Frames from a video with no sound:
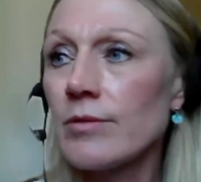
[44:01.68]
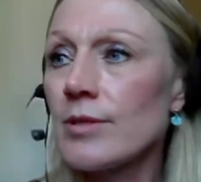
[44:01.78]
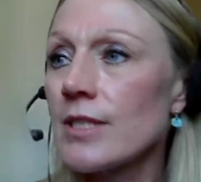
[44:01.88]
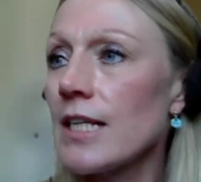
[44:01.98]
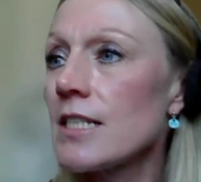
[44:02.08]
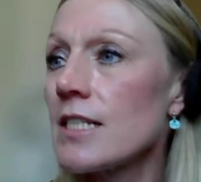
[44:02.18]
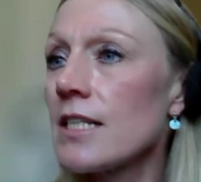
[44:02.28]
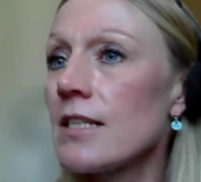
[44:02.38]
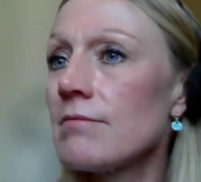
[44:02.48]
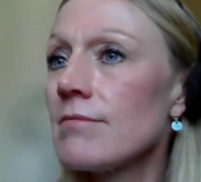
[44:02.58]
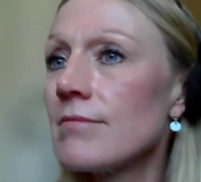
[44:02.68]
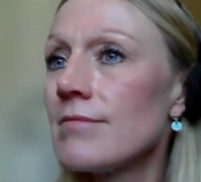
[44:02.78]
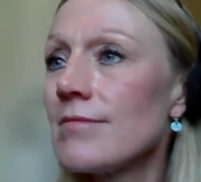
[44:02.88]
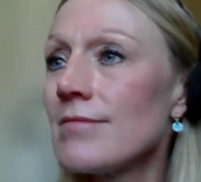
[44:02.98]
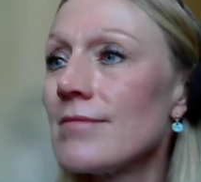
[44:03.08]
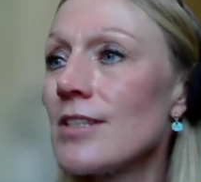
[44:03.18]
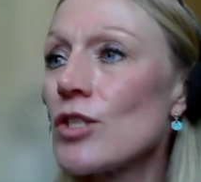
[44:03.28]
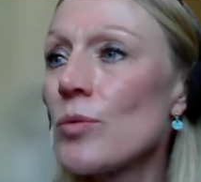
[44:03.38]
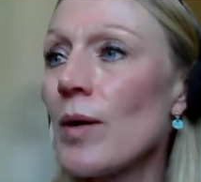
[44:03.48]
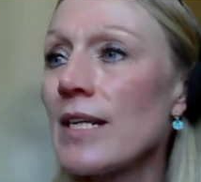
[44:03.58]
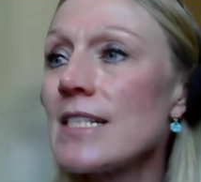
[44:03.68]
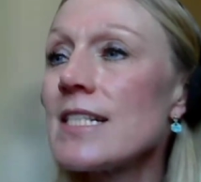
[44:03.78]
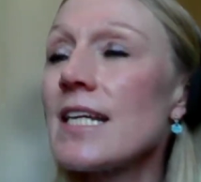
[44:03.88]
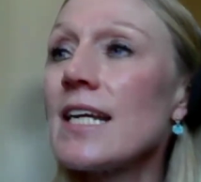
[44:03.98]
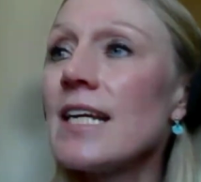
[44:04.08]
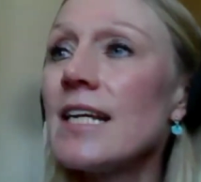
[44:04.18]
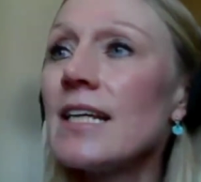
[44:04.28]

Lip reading: what date is it? 20.